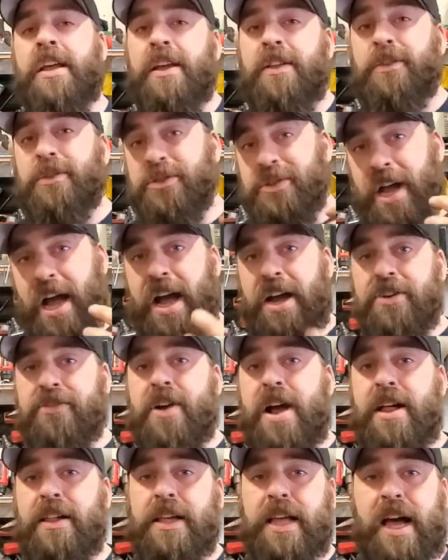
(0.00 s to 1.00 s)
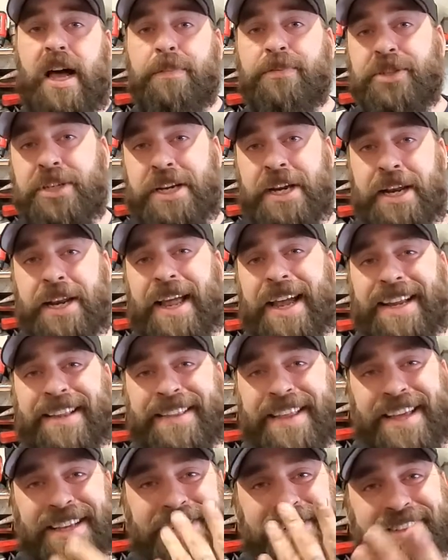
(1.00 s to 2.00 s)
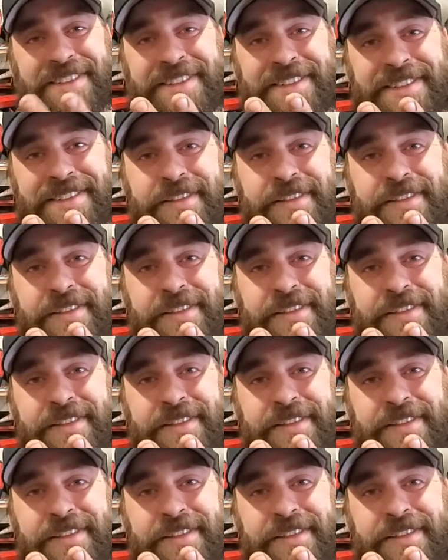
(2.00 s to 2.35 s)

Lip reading: There's a hydraulic option like this.